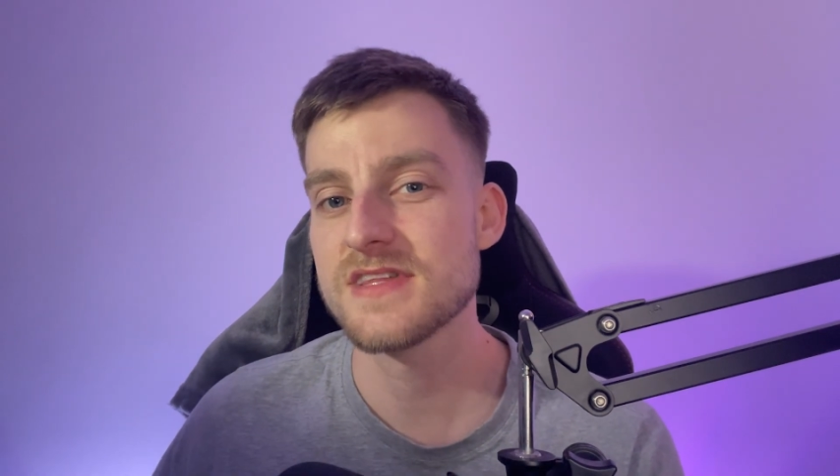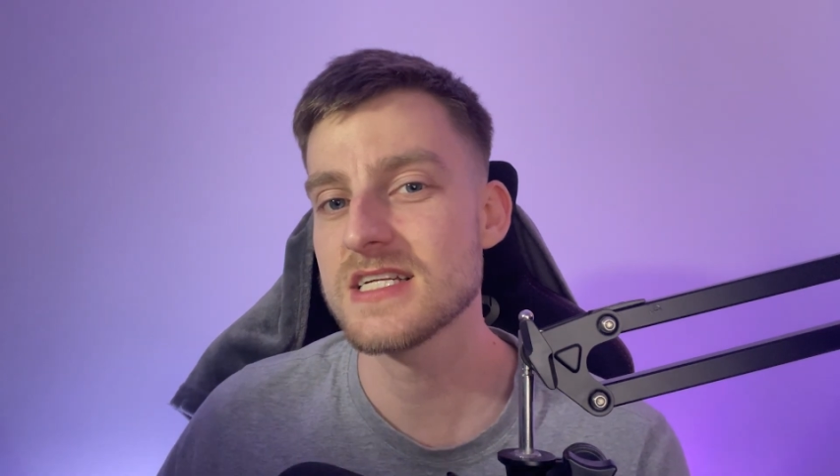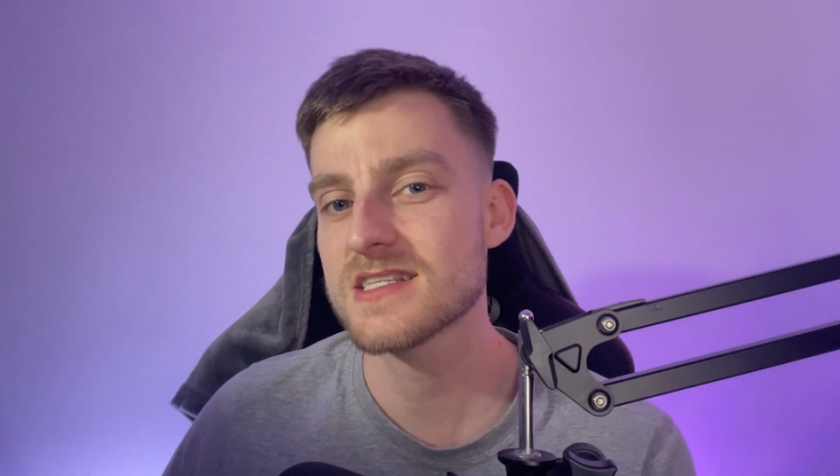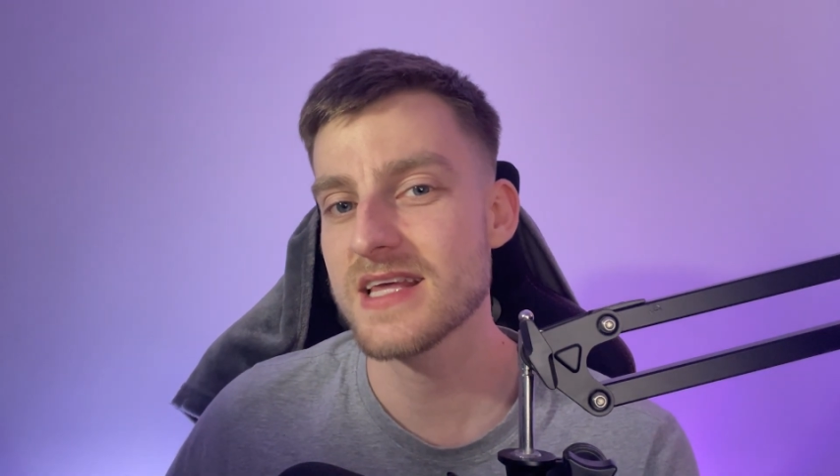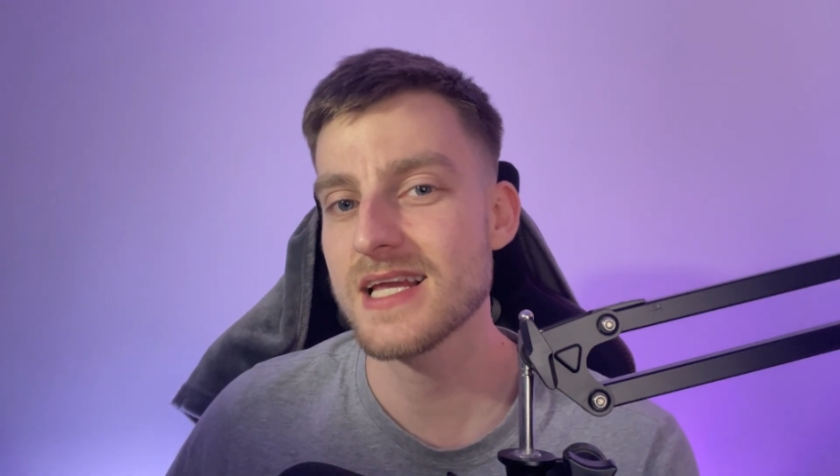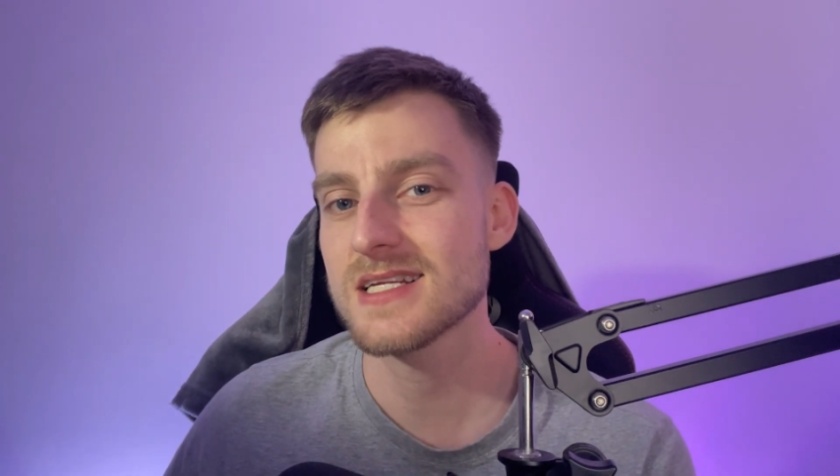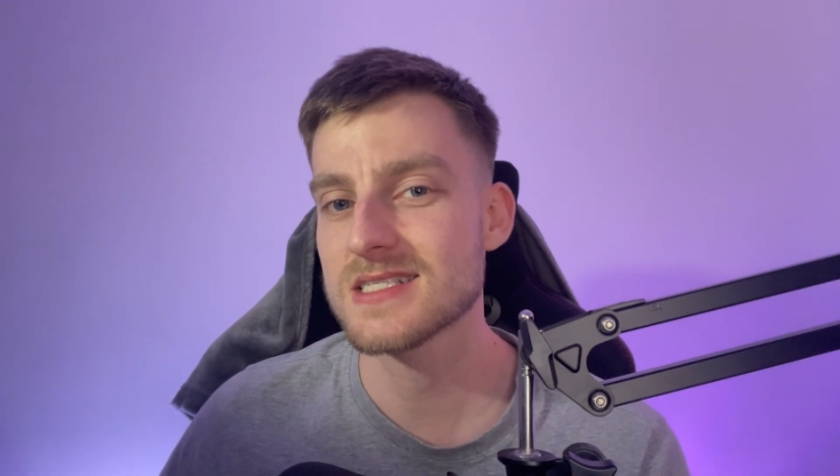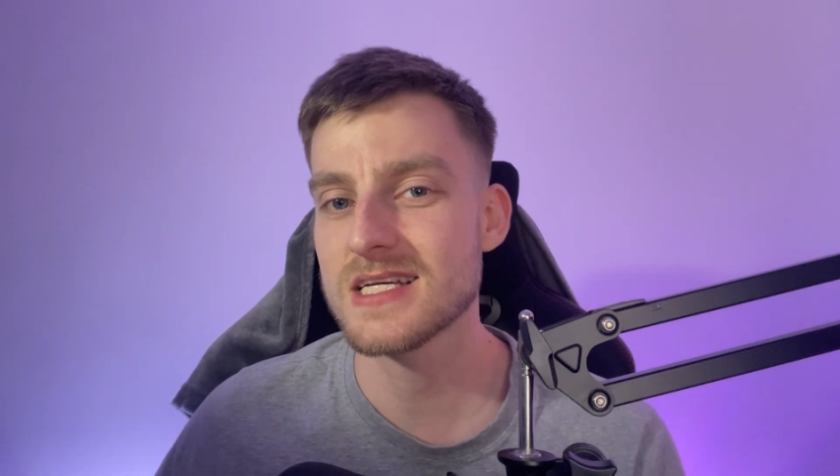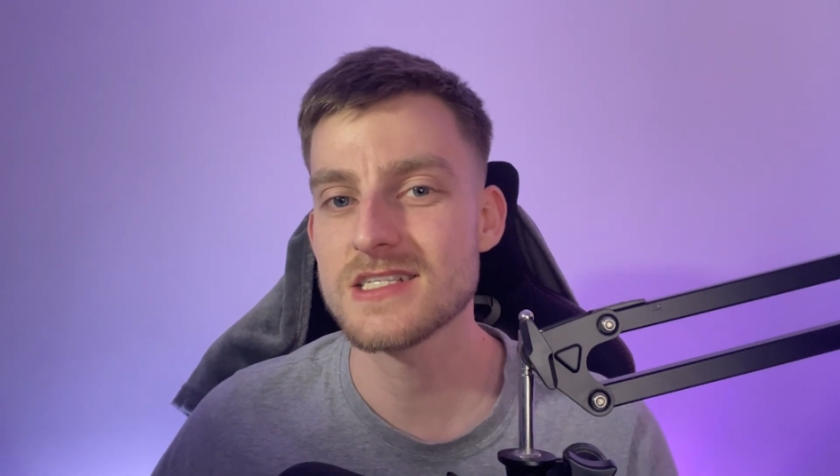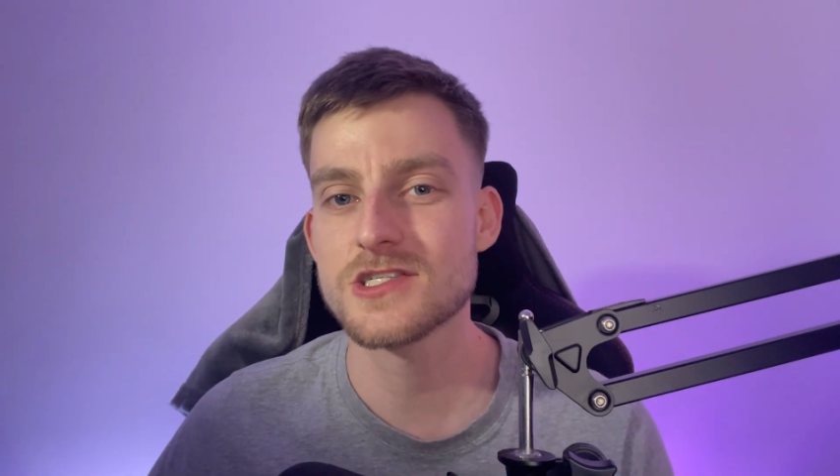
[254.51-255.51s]
these things
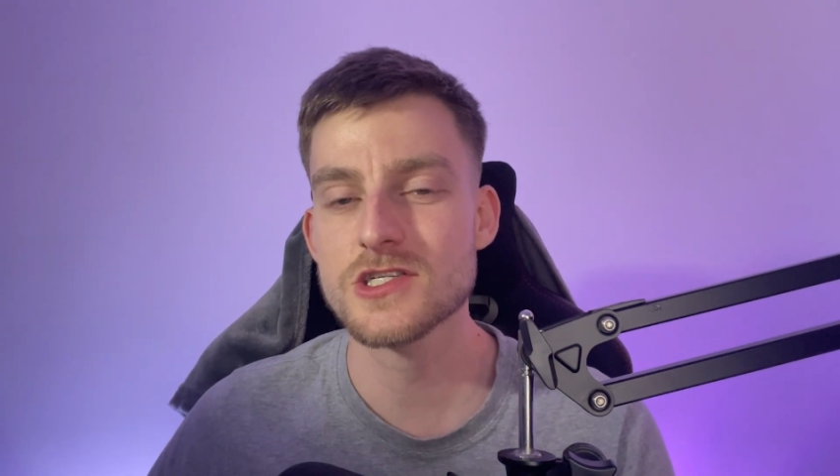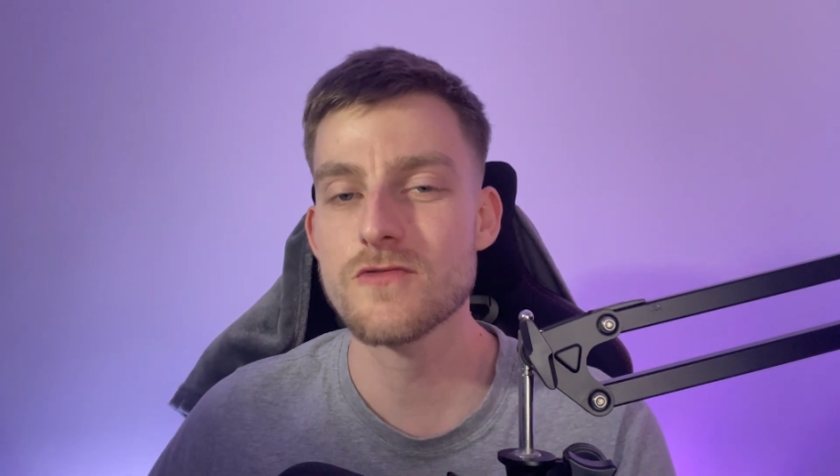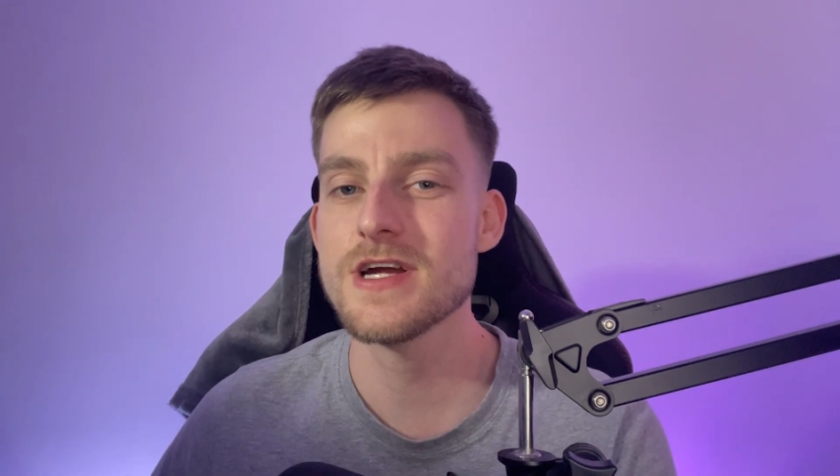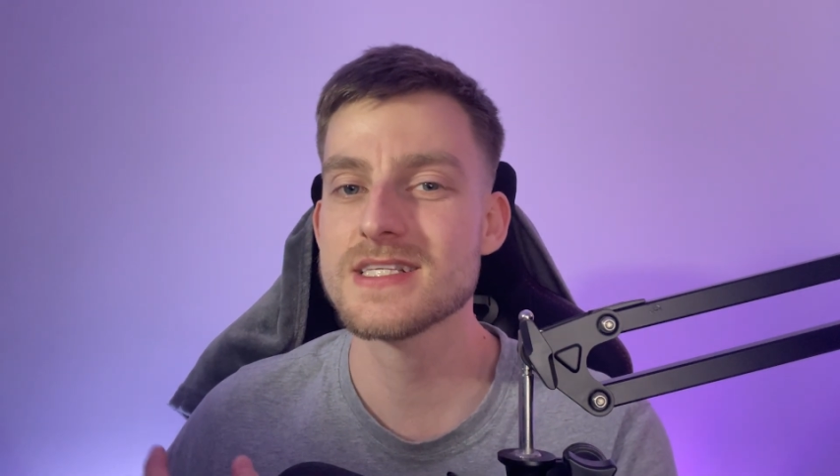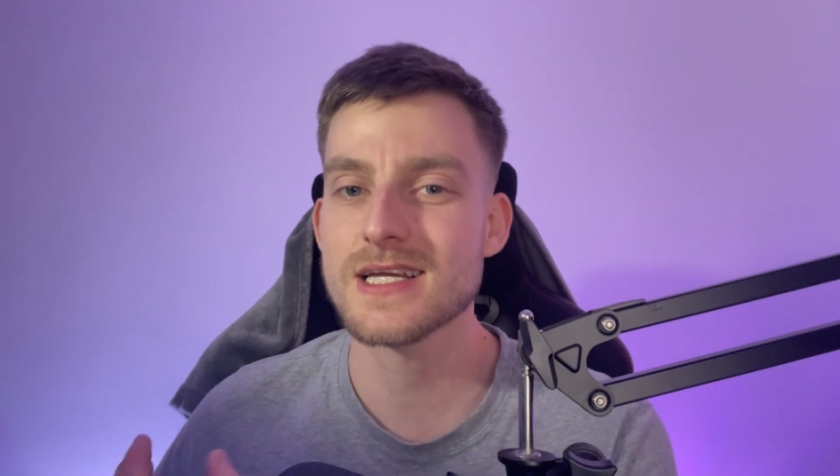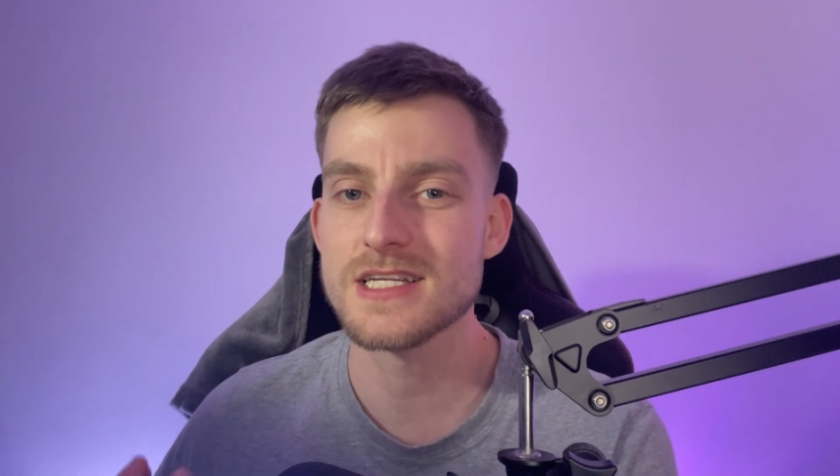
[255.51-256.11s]
is just creating a